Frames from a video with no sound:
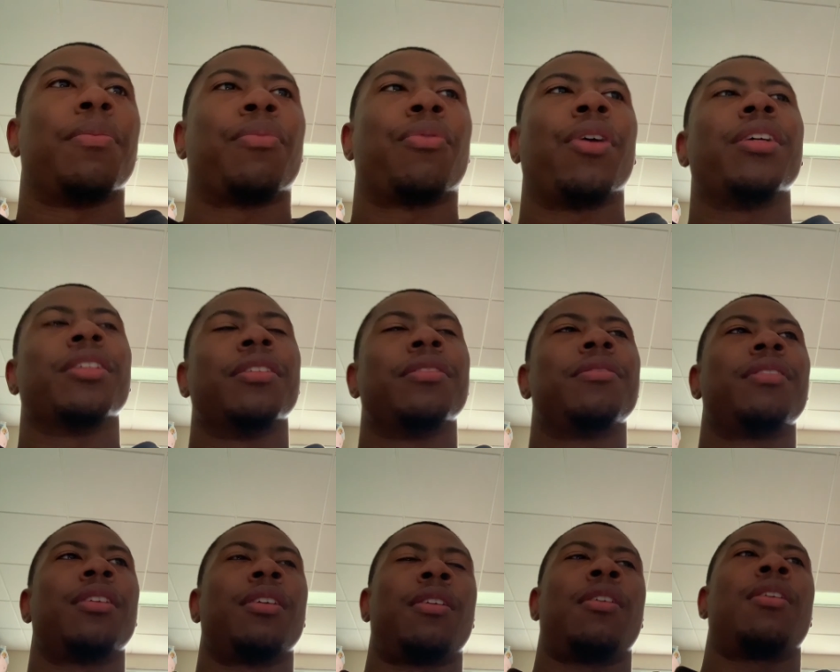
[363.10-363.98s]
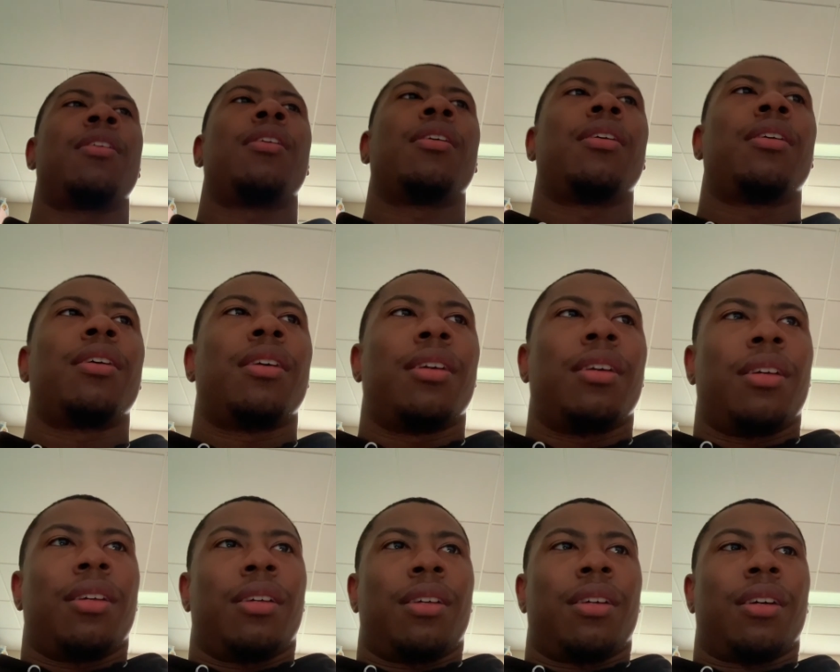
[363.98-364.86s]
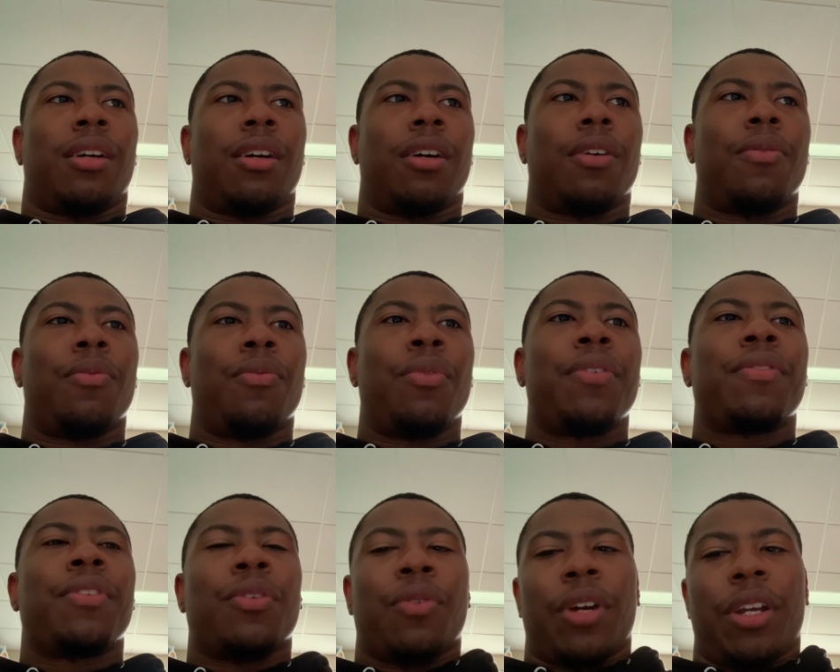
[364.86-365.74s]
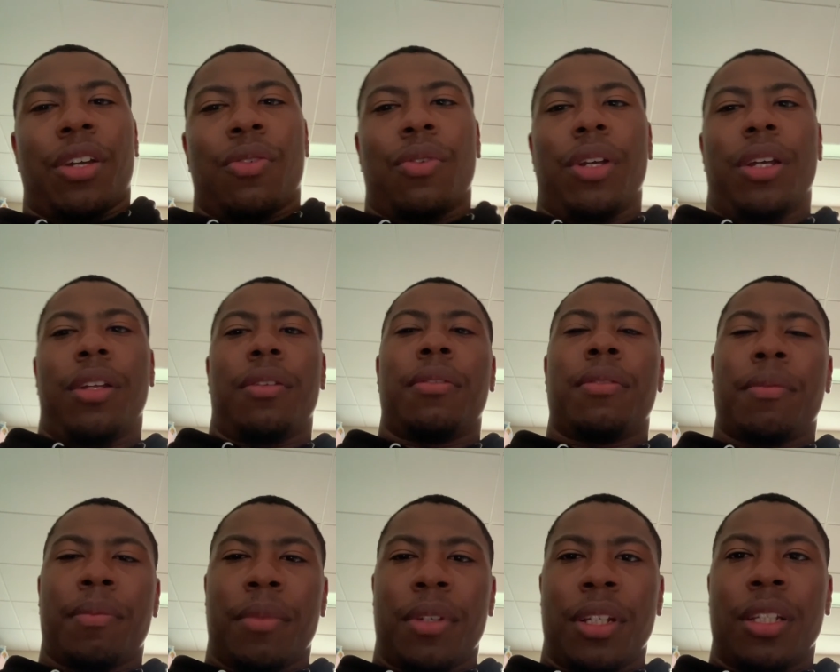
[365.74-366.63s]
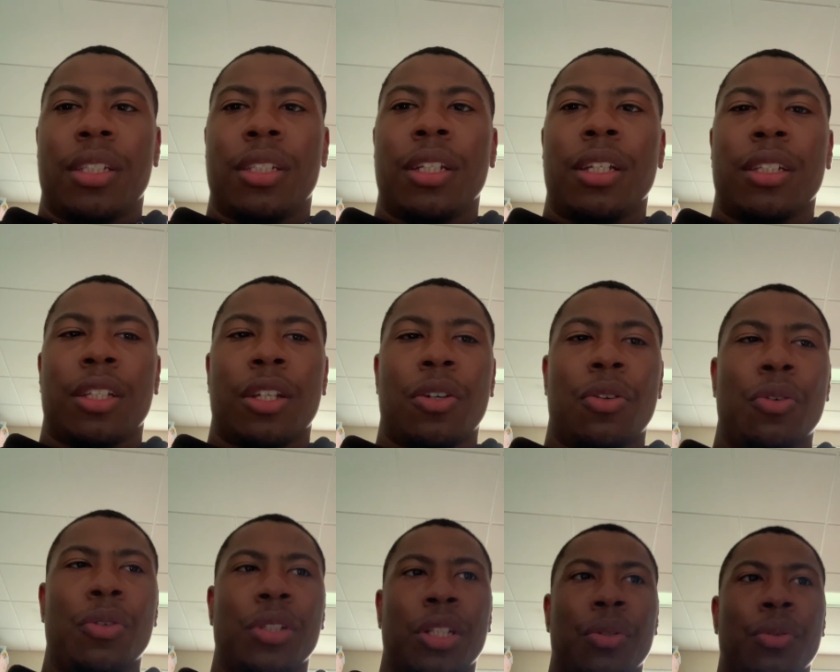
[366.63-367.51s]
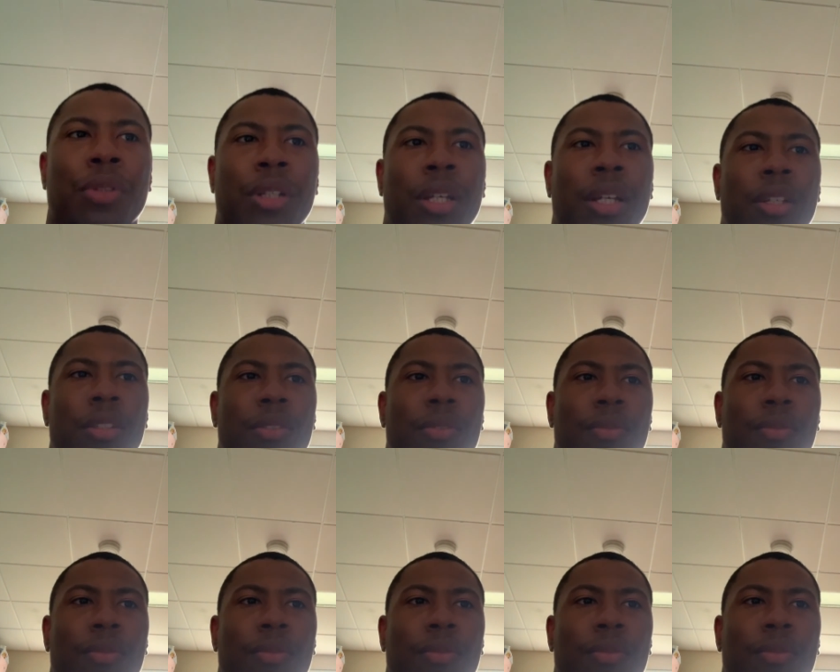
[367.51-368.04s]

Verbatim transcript: prison um, with the White Queen, and he sees who she really is,